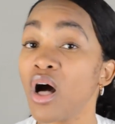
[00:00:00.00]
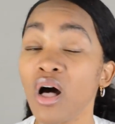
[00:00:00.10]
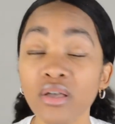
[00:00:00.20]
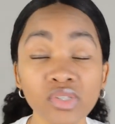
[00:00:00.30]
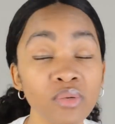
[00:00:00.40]

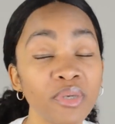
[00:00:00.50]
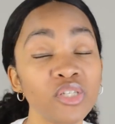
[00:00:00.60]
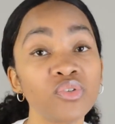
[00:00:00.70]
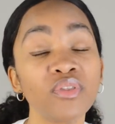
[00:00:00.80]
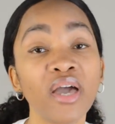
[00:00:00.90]
Also, make
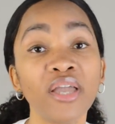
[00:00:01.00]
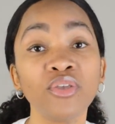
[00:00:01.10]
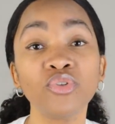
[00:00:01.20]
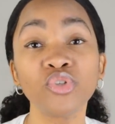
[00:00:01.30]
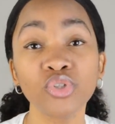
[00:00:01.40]
sure that
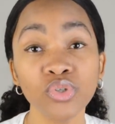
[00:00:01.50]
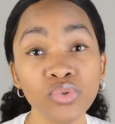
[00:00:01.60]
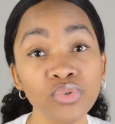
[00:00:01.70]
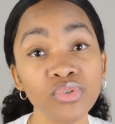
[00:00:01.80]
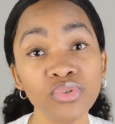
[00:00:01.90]
you
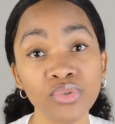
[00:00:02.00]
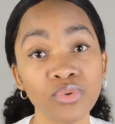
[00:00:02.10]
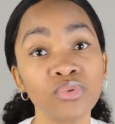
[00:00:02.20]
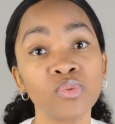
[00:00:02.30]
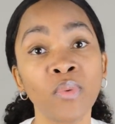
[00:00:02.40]
choose your
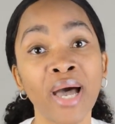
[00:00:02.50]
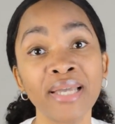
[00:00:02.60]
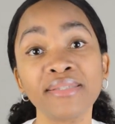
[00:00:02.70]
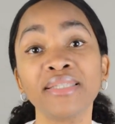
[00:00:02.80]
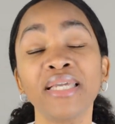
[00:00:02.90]
schools
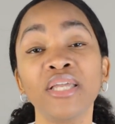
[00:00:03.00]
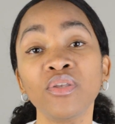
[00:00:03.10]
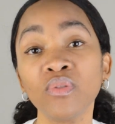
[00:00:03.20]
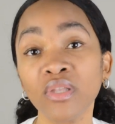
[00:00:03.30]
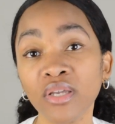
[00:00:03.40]
wisely and
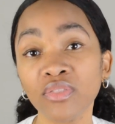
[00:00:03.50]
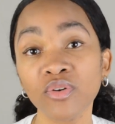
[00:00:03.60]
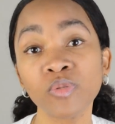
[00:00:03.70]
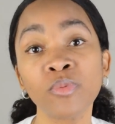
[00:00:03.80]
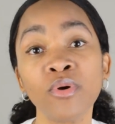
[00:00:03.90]
you look at
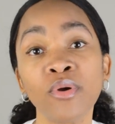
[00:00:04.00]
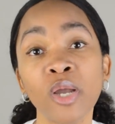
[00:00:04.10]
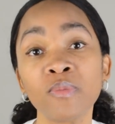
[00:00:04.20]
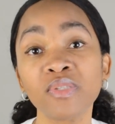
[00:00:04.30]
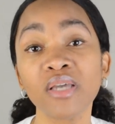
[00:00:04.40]
those
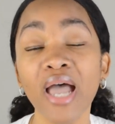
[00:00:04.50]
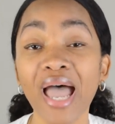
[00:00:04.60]
programs